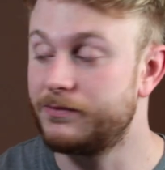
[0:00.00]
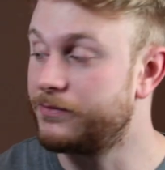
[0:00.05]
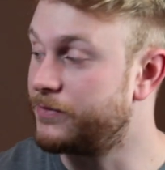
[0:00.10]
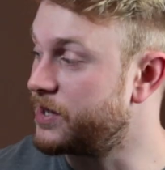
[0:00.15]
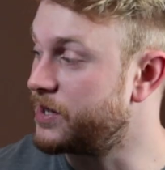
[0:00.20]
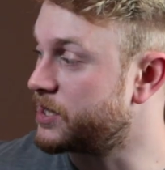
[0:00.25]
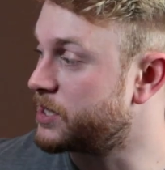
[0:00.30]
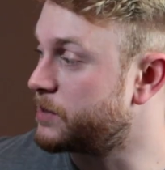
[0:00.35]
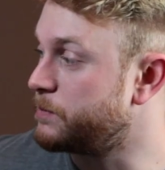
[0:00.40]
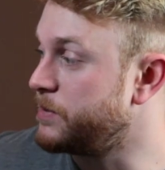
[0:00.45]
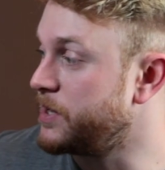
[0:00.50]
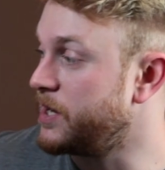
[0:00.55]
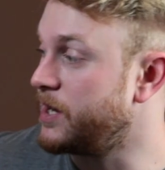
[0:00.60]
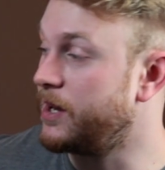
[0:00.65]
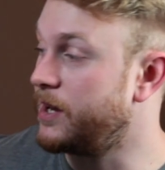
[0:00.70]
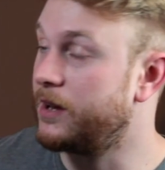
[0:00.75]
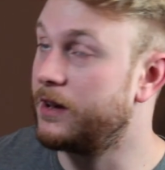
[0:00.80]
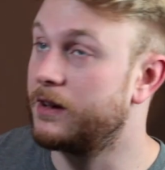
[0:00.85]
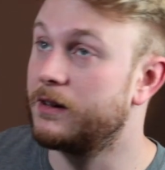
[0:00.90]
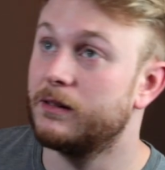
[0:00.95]
this
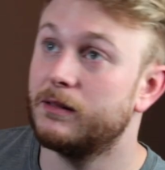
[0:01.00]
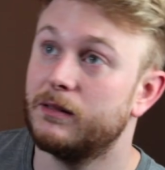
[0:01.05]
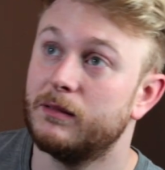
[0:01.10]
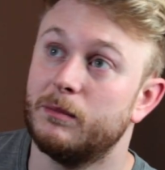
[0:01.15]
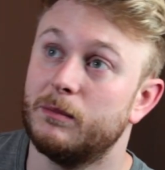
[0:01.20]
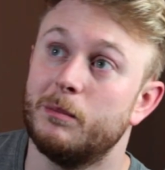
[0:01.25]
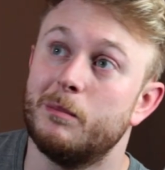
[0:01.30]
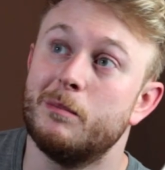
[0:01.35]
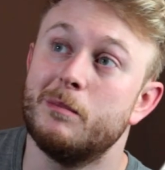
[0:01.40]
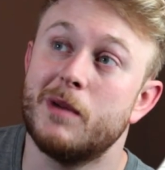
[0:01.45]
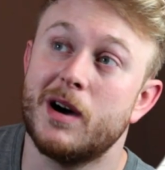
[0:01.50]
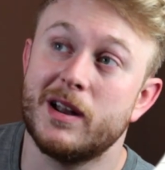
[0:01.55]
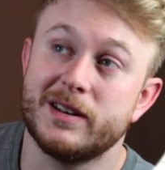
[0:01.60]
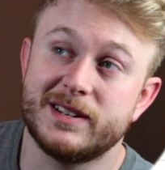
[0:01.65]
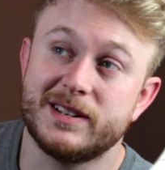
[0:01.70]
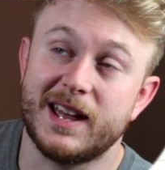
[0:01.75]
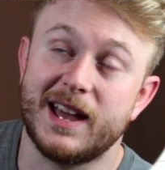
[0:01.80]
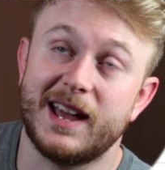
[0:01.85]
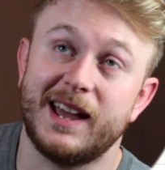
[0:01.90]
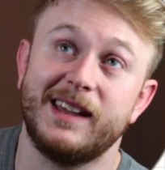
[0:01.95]
being
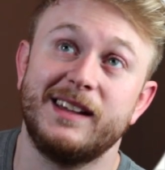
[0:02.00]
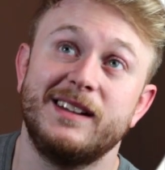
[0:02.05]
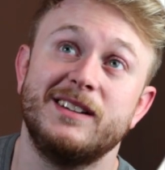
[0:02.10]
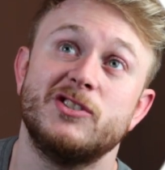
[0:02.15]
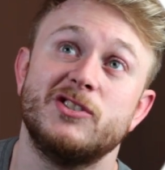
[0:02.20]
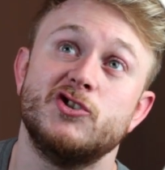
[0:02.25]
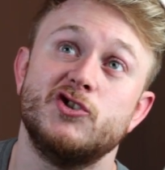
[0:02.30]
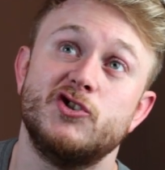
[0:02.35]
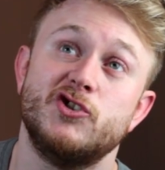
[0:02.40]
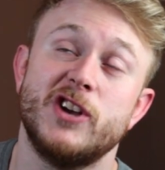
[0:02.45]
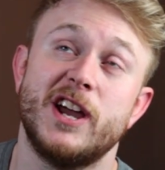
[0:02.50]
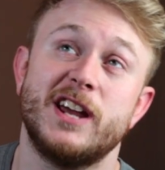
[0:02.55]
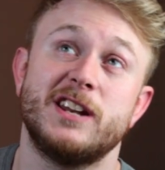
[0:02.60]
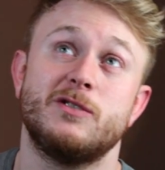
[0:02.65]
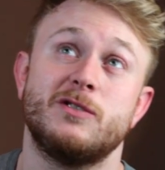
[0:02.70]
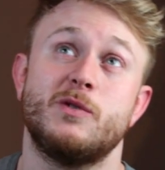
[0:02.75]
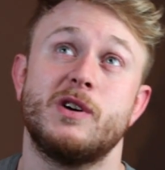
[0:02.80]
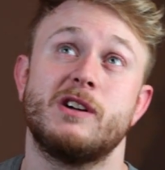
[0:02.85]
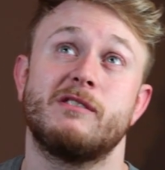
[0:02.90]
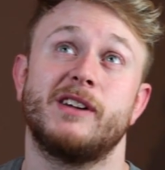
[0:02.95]
Monday,
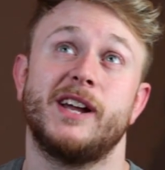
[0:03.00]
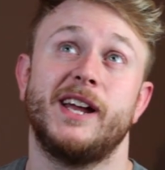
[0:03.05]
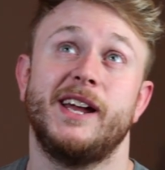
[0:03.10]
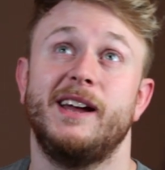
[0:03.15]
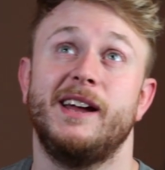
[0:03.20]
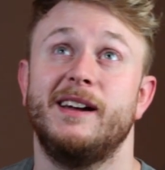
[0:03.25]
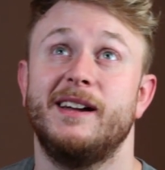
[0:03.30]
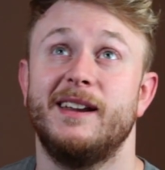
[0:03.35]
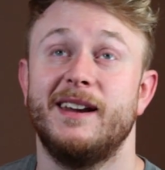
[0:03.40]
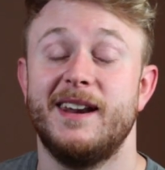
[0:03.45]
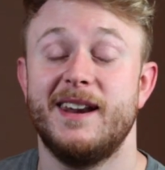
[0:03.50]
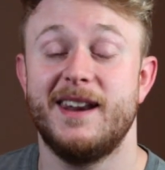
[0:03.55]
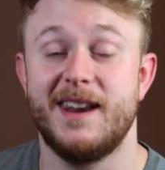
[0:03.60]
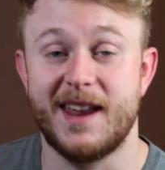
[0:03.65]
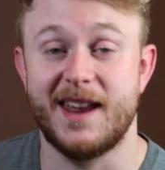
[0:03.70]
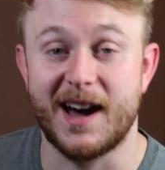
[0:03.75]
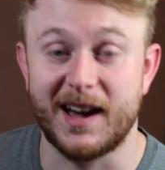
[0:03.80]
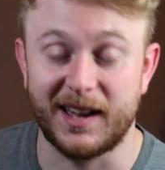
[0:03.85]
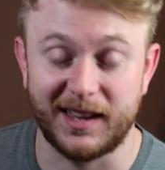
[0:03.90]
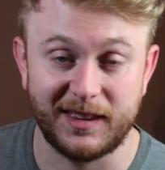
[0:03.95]
January
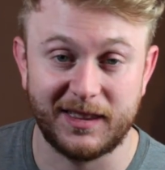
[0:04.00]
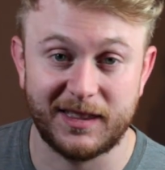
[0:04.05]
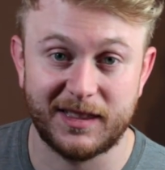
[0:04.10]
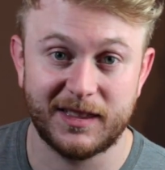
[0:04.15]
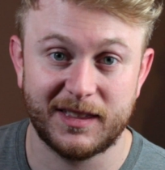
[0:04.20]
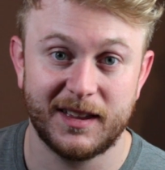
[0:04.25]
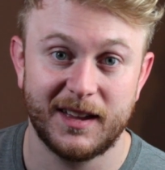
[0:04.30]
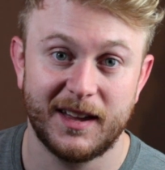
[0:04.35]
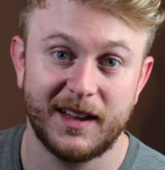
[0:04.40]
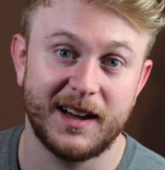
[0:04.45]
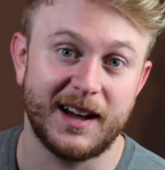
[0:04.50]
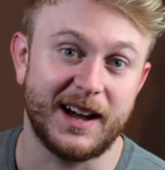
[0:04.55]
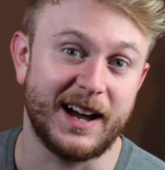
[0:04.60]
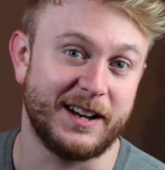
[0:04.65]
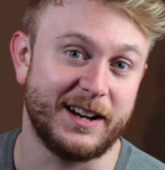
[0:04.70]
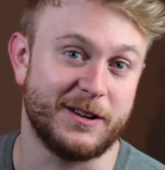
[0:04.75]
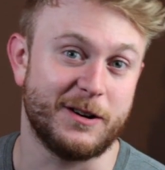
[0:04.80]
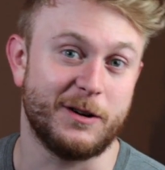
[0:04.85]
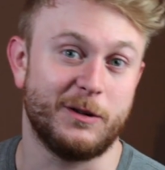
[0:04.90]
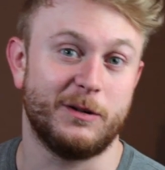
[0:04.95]
9th,
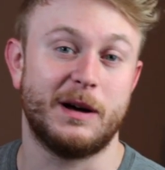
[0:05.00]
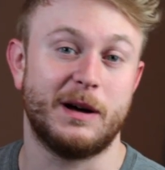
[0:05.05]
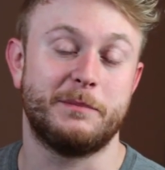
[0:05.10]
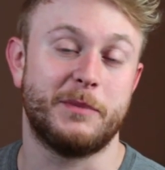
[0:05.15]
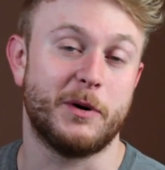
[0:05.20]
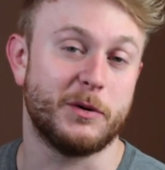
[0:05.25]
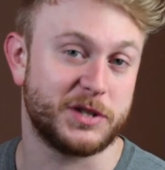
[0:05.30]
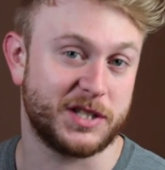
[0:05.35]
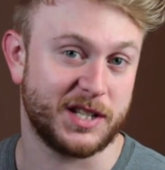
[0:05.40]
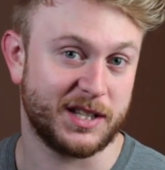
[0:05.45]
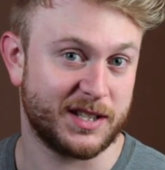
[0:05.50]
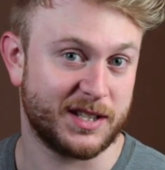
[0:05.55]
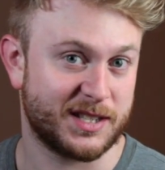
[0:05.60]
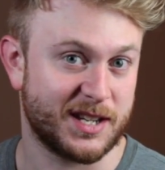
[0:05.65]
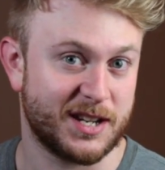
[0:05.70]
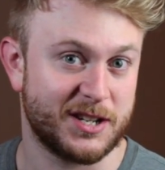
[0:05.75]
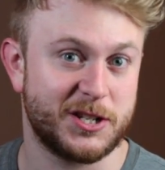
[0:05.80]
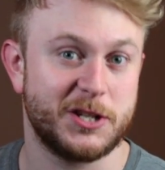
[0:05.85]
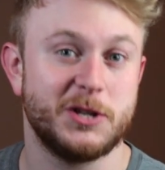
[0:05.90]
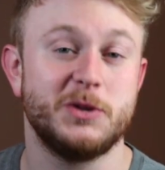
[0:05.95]
I know I'm posting this
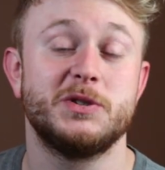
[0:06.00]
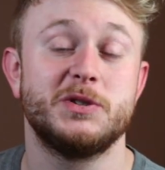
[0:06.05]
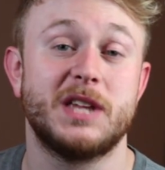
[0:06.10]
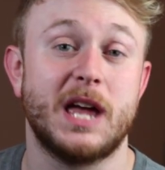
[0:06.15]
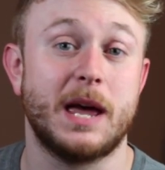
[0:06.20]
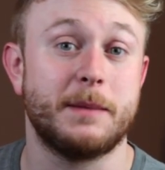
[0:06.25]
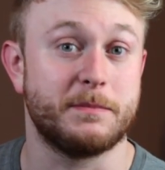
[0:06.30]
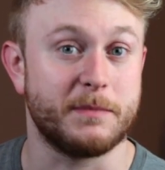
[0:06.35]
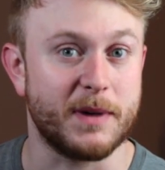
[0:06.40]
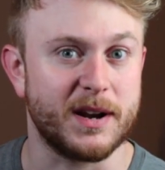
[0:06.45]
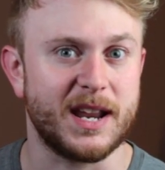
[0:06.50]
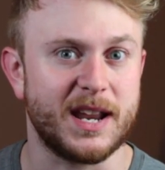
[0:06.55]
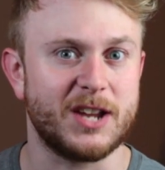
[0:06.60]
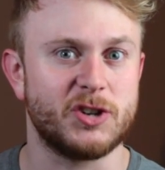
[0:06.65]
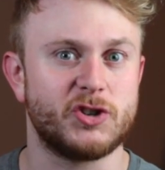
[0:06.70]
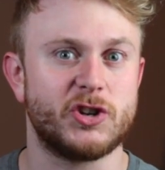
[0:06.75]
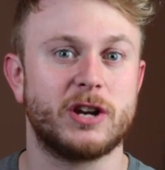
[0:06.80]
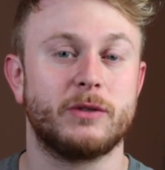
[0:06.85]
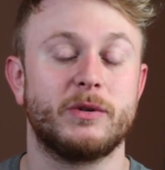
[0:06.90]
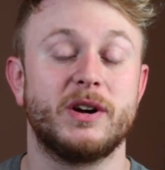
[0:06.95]
on Tuesday, Monday,
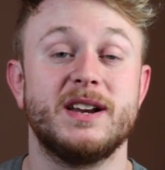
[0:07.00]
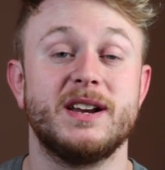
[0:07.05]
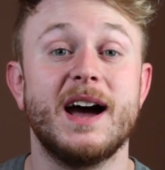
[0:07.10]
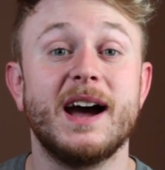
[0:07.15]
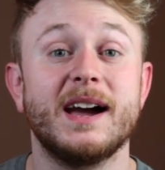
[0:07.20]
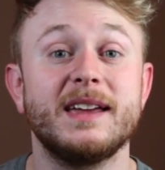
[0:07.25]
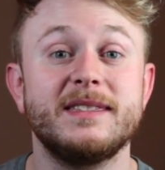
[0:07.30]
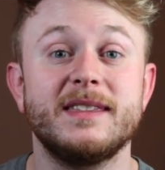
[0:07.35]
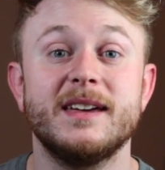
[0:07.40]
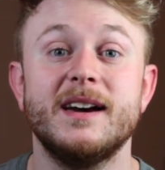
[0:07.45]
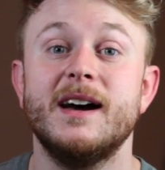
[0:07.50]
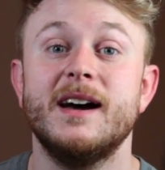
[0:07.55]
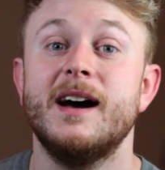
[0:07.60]
January 9th,